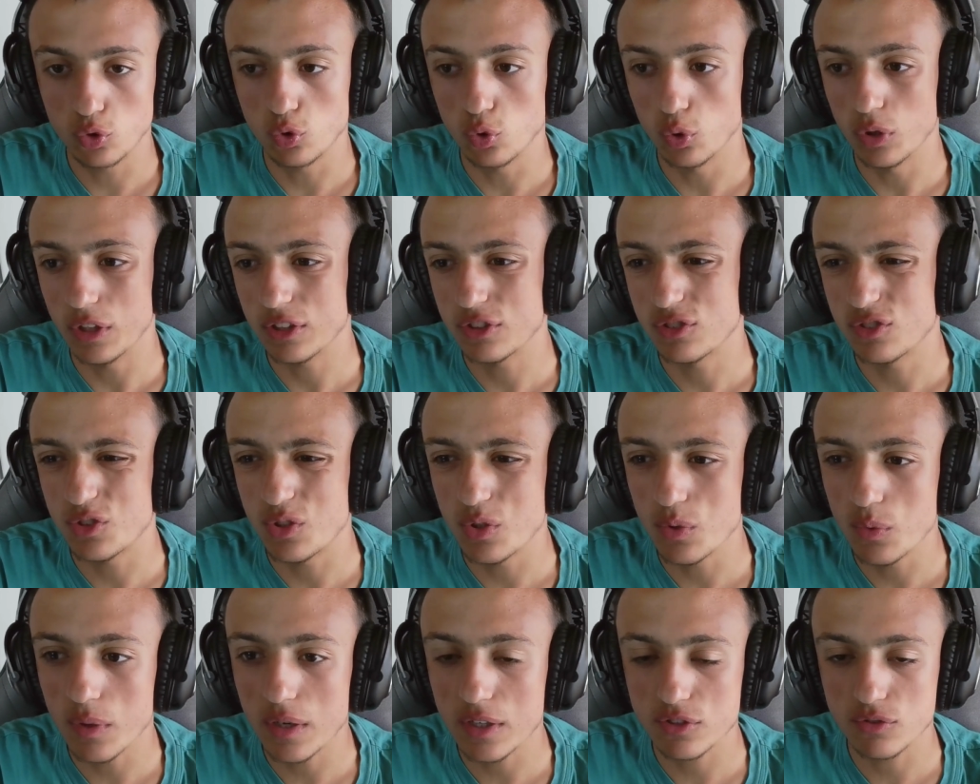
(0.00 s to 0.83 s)

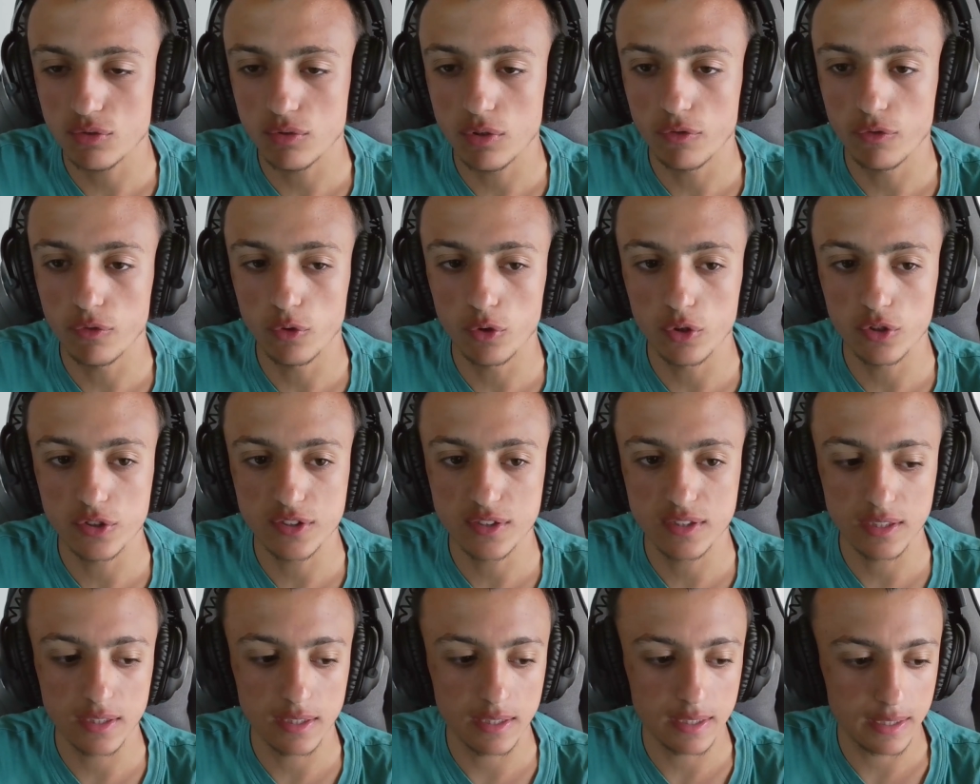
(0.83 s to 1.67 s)
stewards,
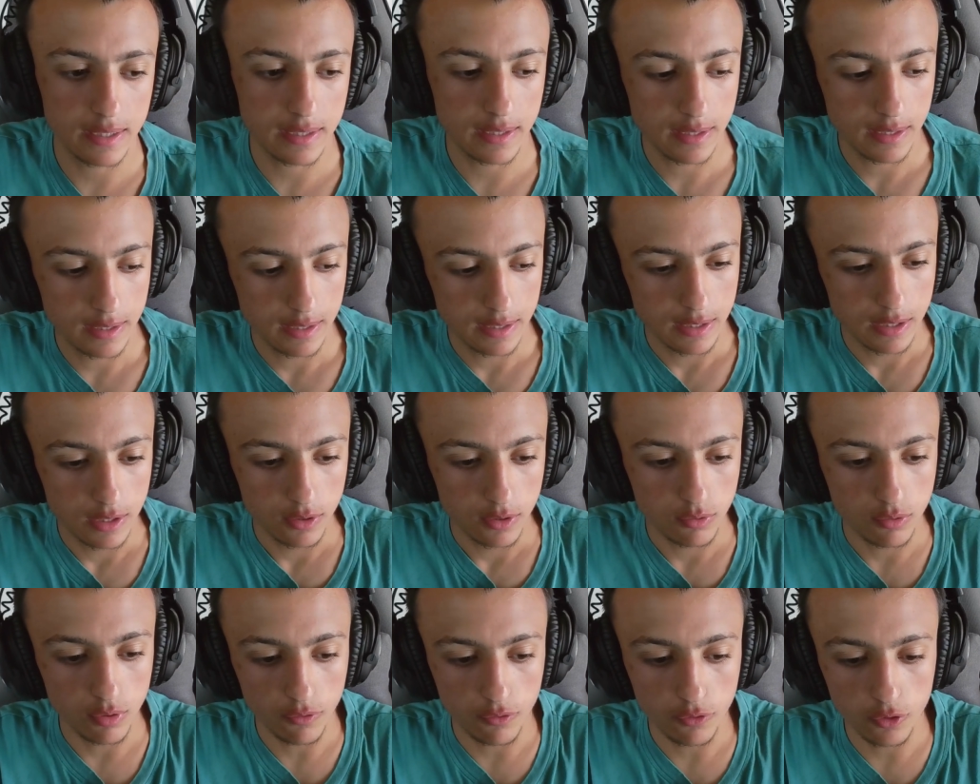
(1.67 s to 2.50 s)
to
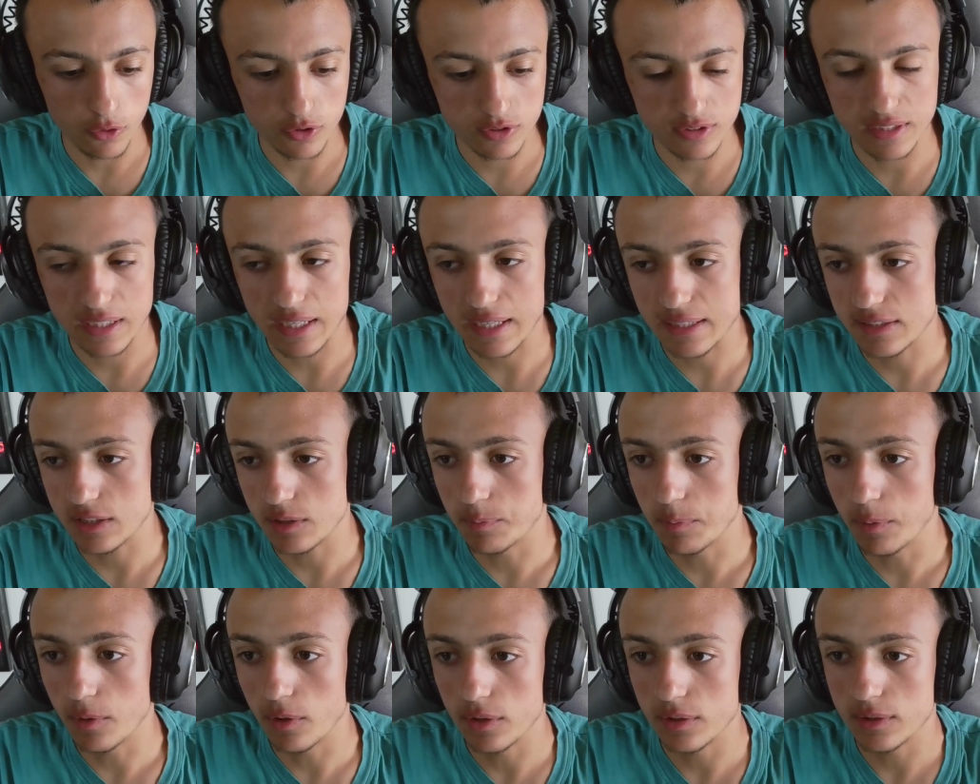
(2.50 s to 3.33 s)
the first access
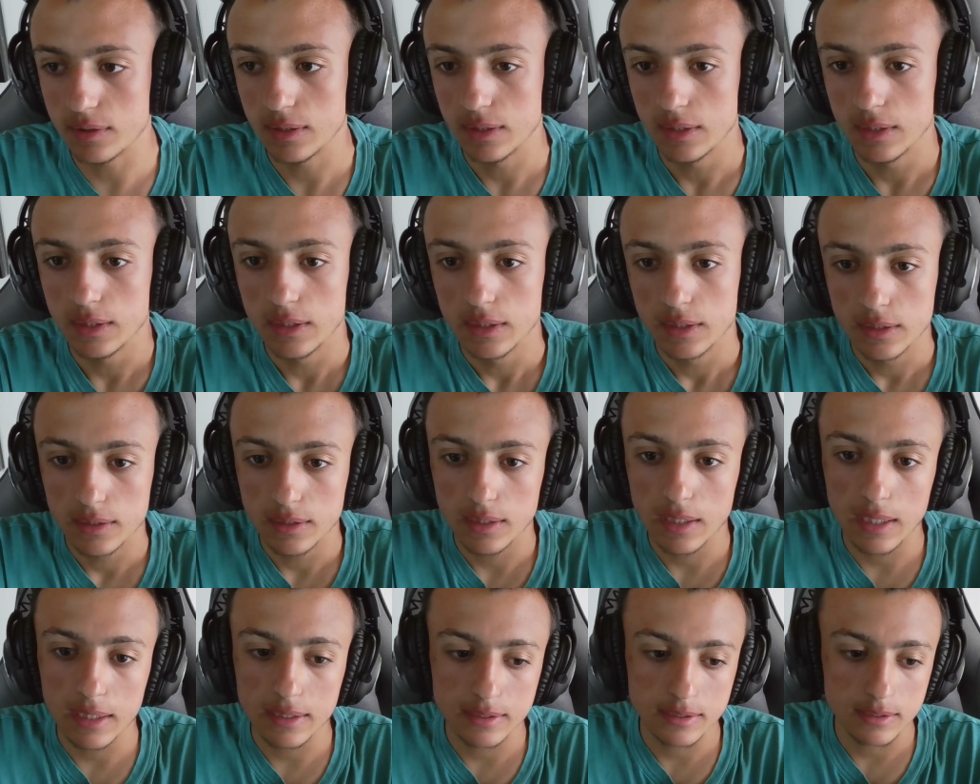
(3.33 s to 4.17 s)
point
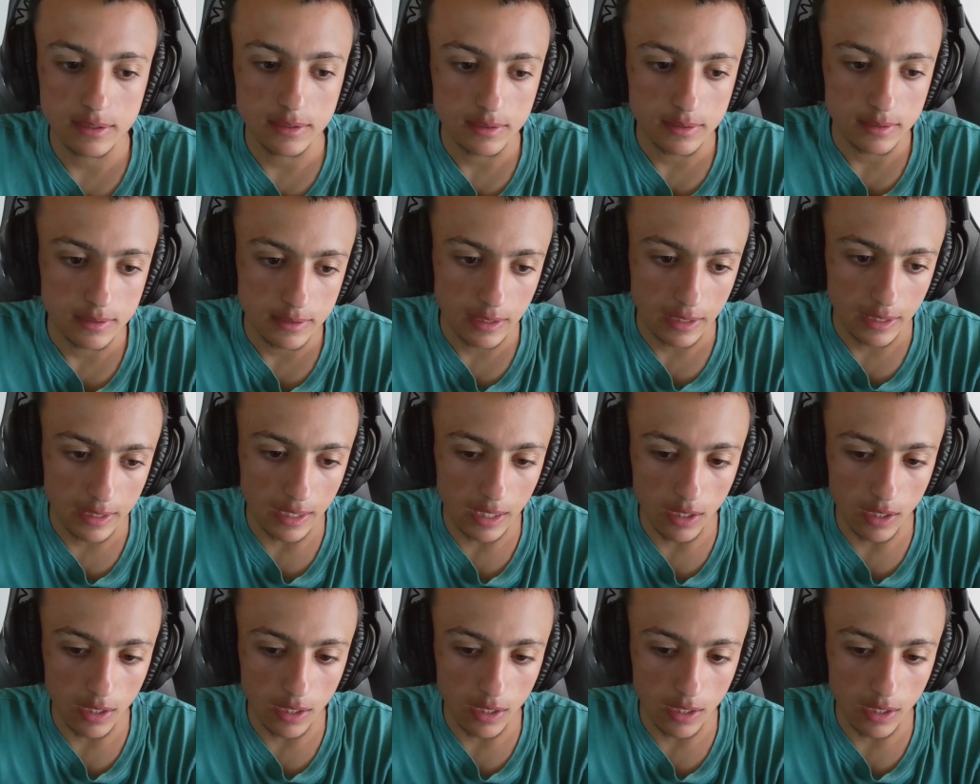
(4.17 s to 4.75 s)
that the car